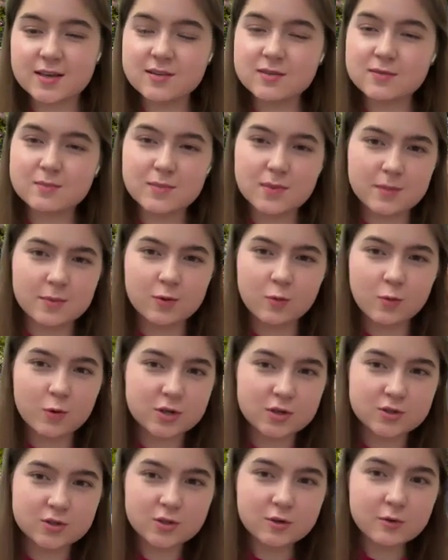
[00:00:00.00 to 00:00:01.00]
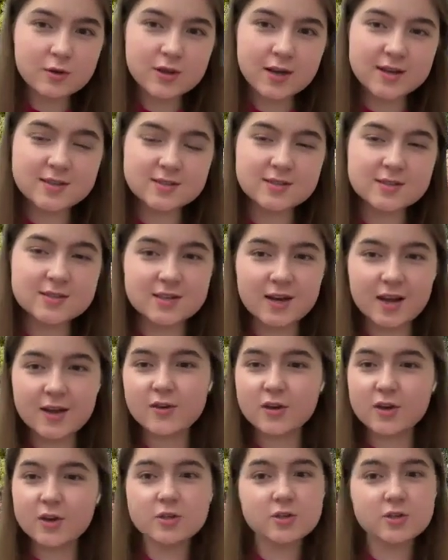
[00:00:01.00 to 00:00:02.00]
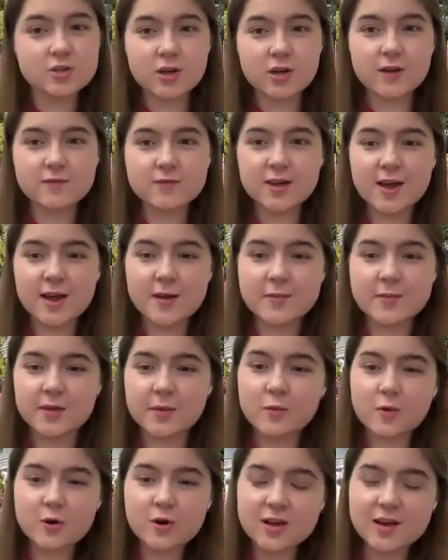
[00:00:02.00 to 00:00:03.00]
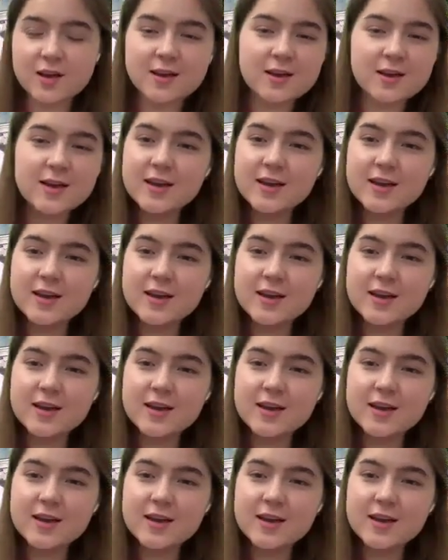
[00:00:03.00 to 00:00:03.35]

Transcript: maybe 1 or 2 classes and I have a good chunk of time in the morning,